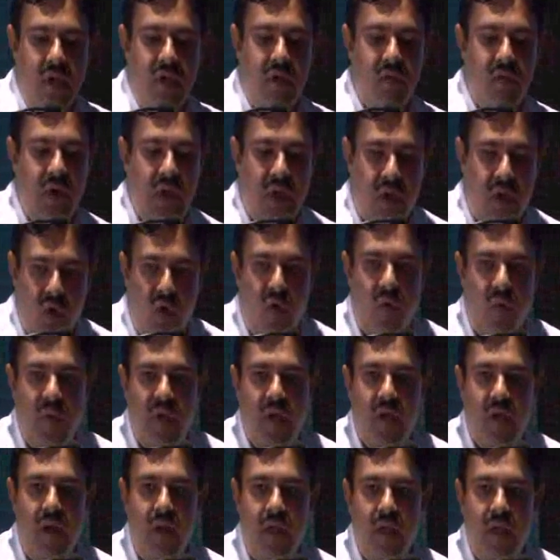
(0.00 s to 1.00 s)
Even
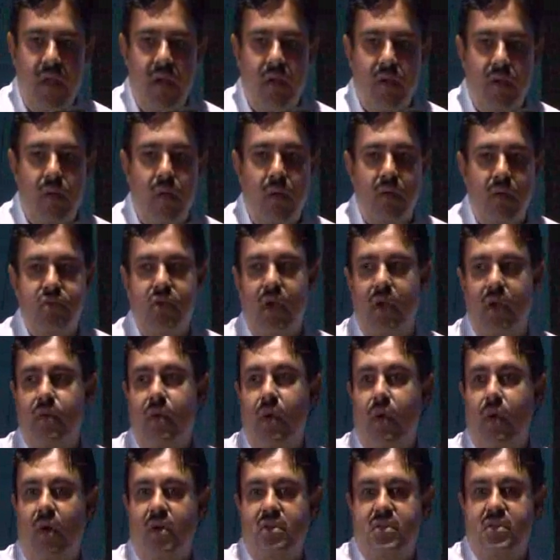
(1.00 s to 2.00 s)
economically, it
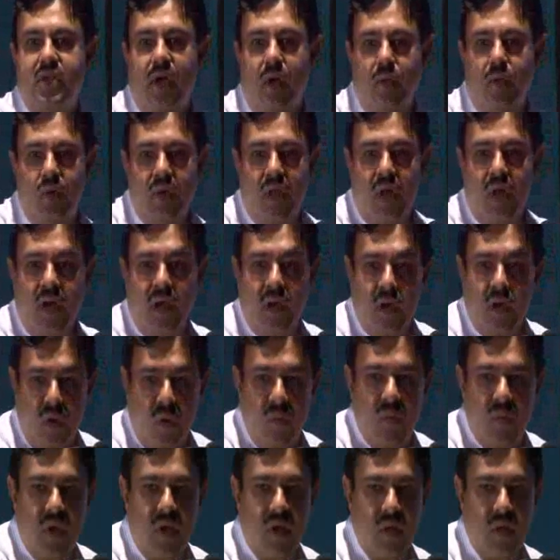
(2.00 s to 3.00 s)
will not sound that
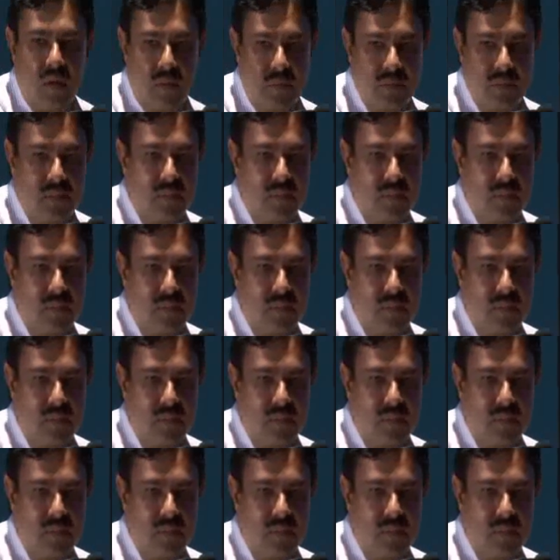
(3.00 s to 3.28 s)
economical.